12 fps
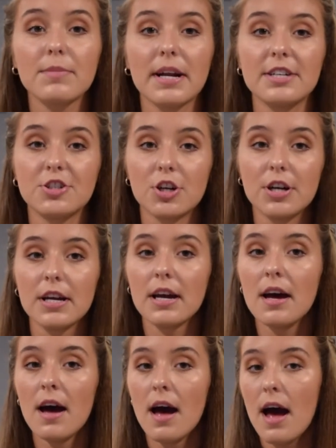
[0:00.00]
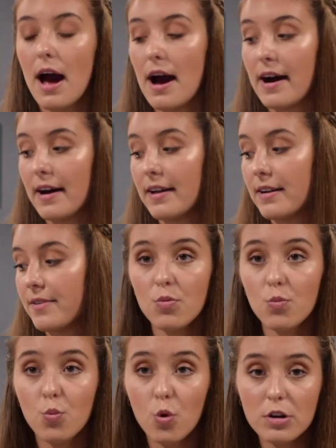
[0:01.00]
but I turn it on
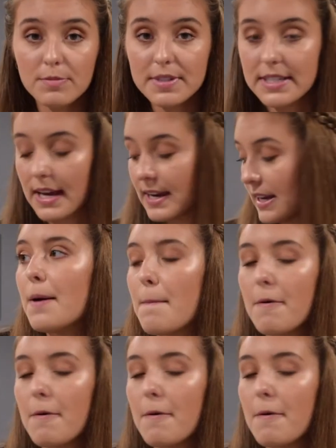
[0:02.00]
warm setting.